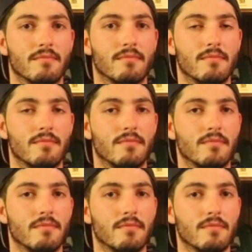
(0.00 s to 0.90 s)

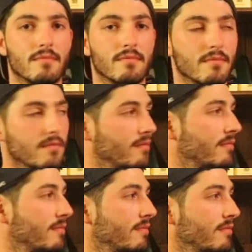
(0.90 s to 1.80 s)

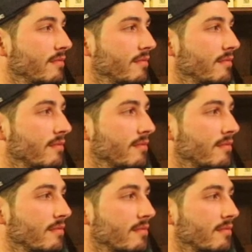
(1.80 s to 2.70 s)

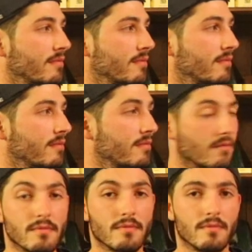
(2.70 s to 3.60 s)

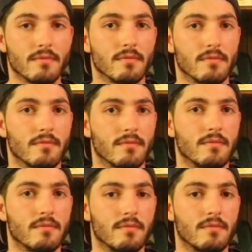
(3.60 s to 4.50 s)

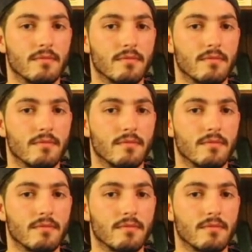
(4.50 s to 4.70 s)
[no speech]